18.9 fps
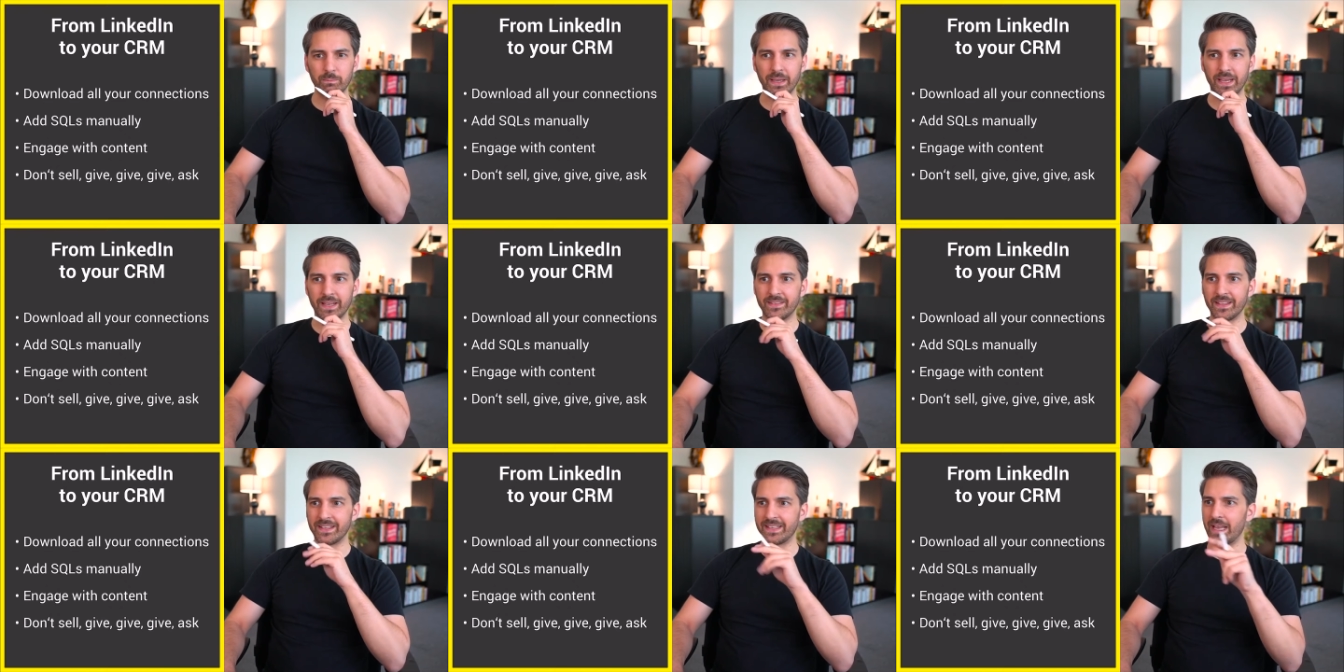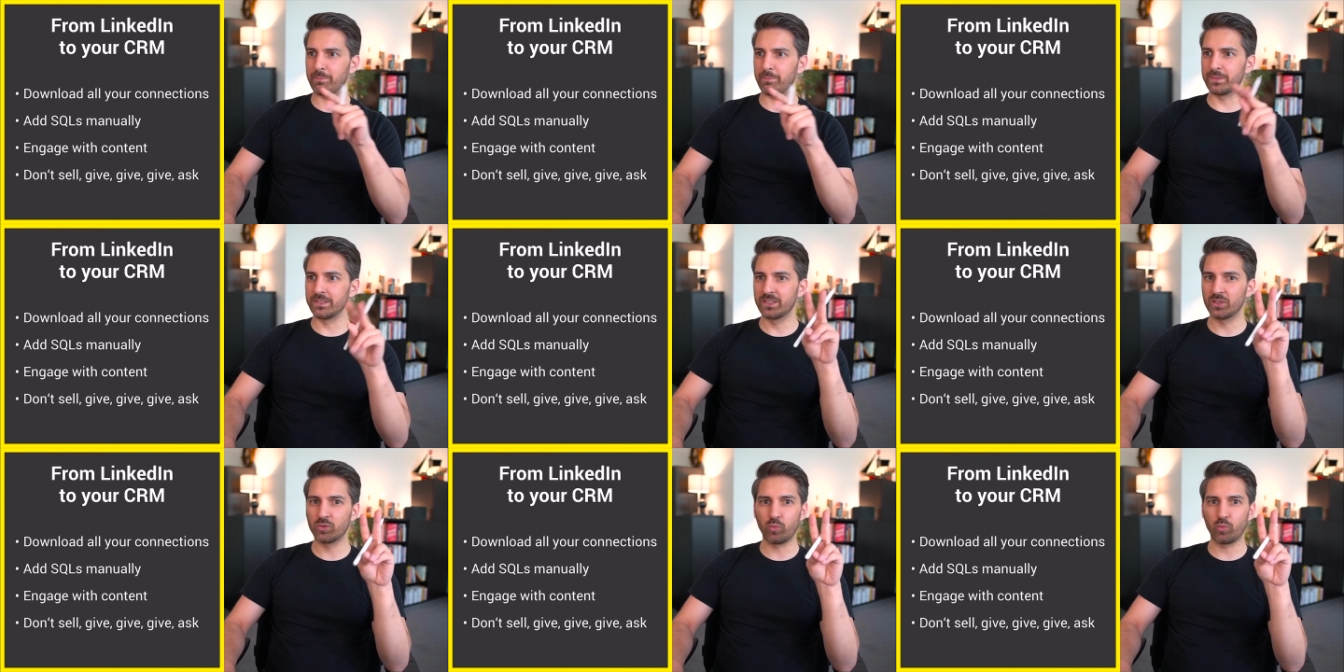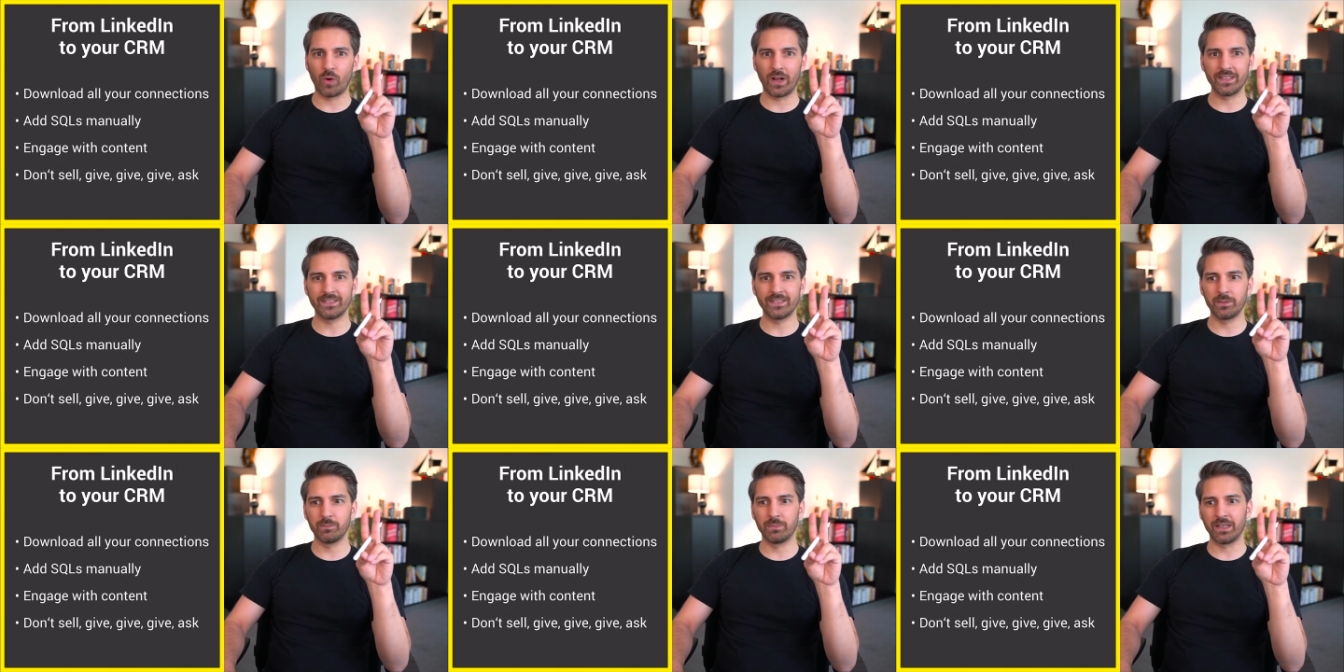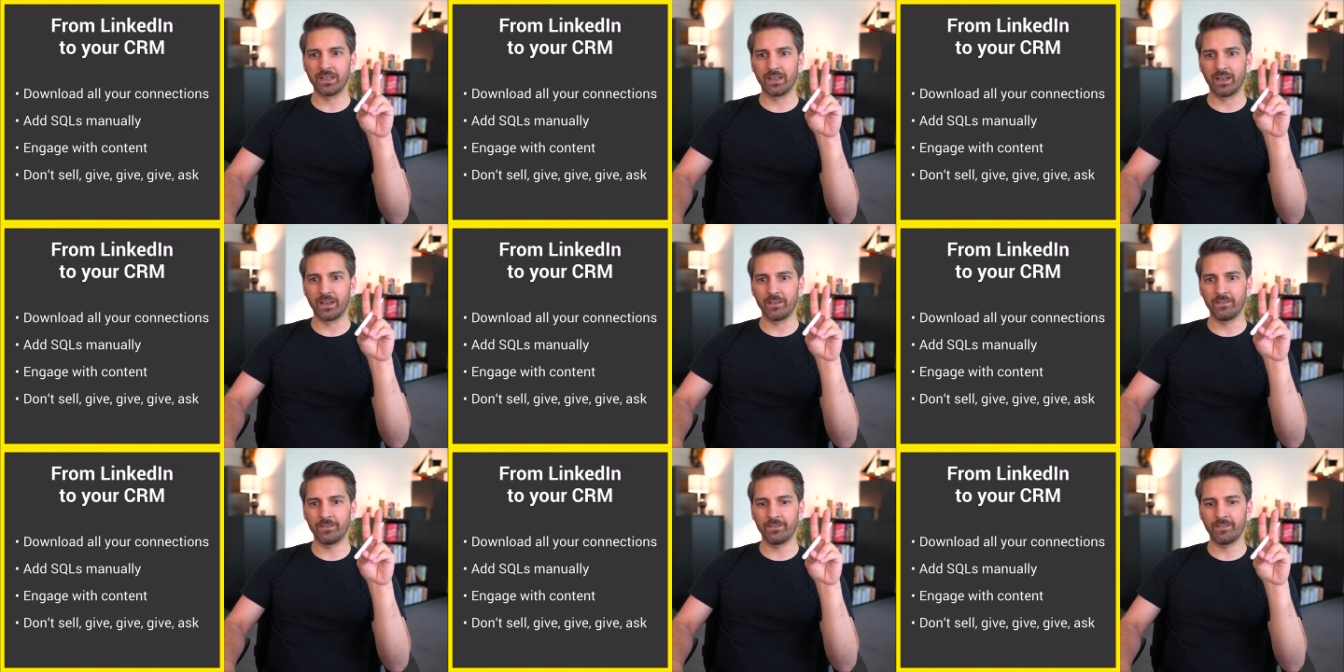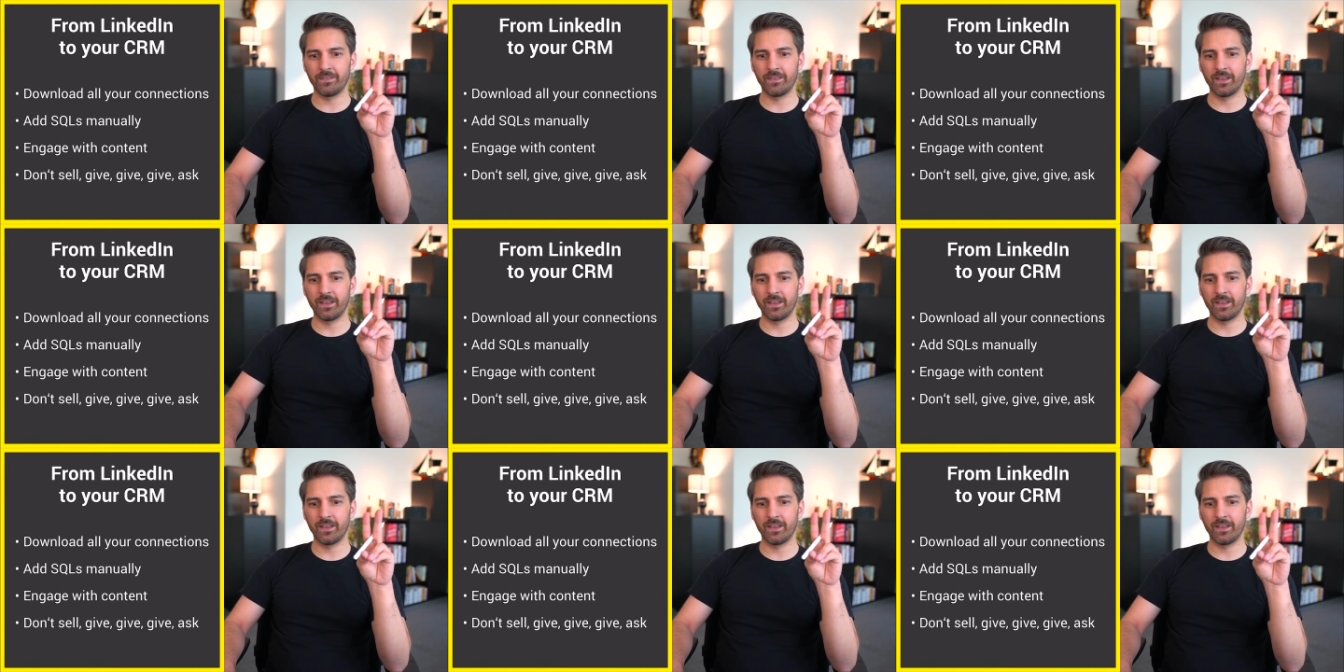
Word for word: paid. That happened twice in my life.